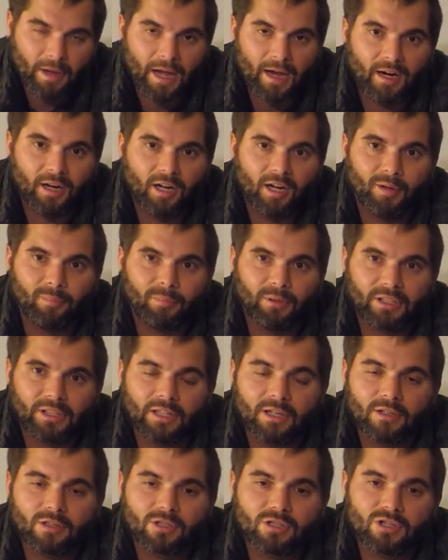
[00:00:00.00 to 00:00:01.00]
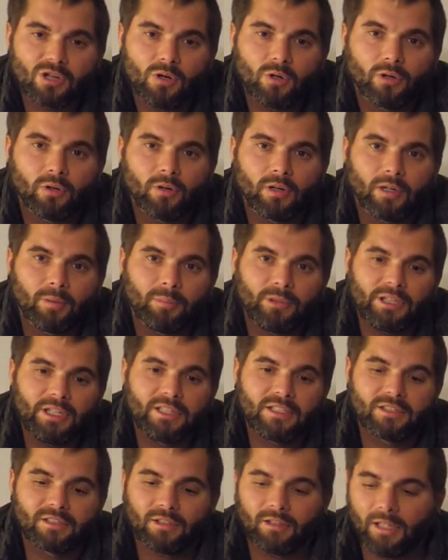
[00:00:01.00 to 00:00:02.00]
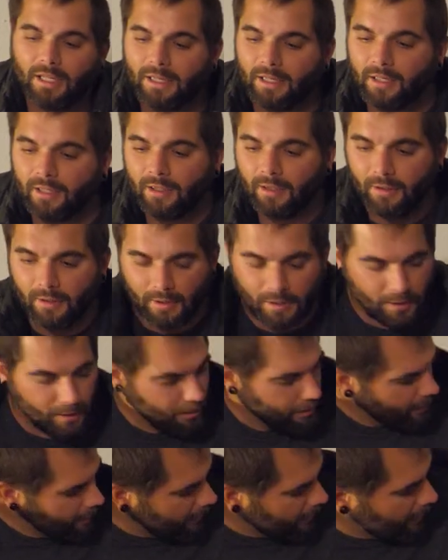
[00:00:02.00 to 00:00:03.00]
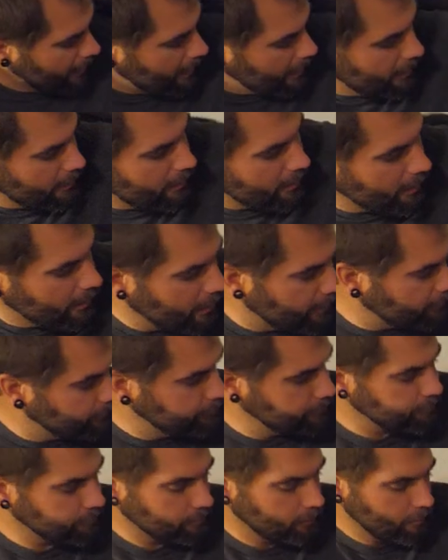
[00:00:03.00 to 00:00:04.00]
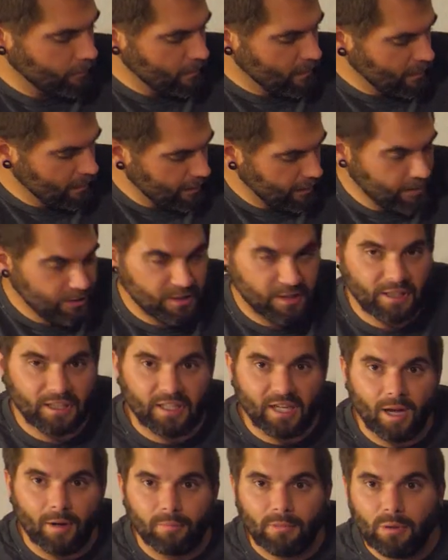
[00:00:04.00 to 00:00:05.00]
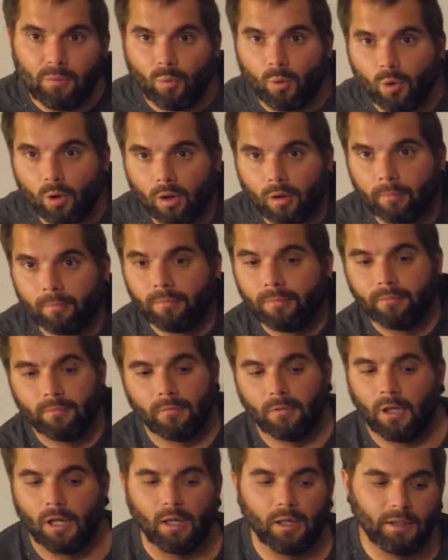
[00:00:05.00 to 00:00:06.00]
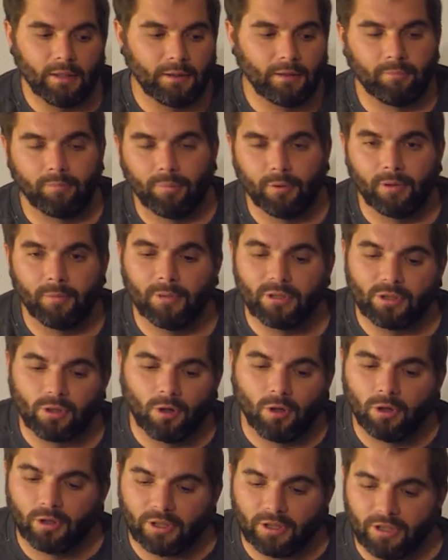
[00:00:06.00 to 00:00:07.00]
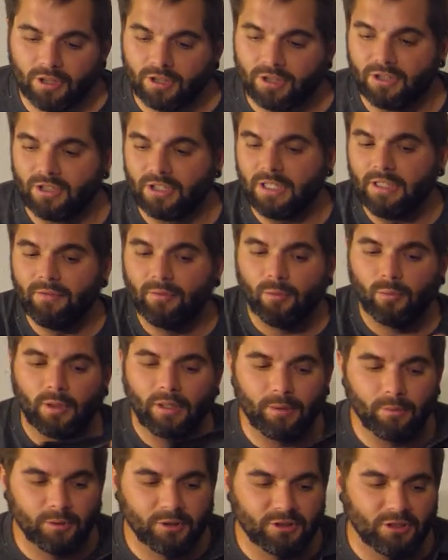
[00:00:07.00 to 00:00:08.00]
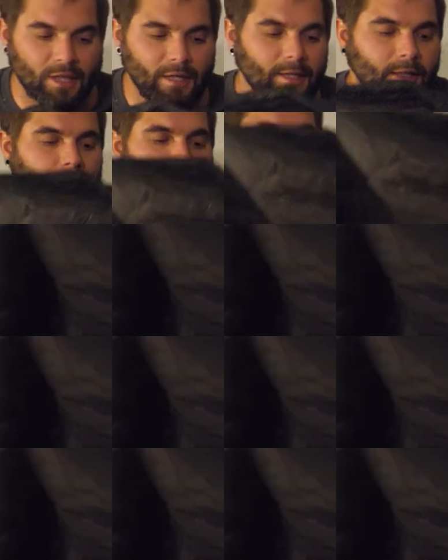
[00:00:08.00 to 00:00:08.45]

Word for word: back up, like they are so incredibly insulating, and um, this thing kept me warm uh, in pretty much all the conditions, even when it was like,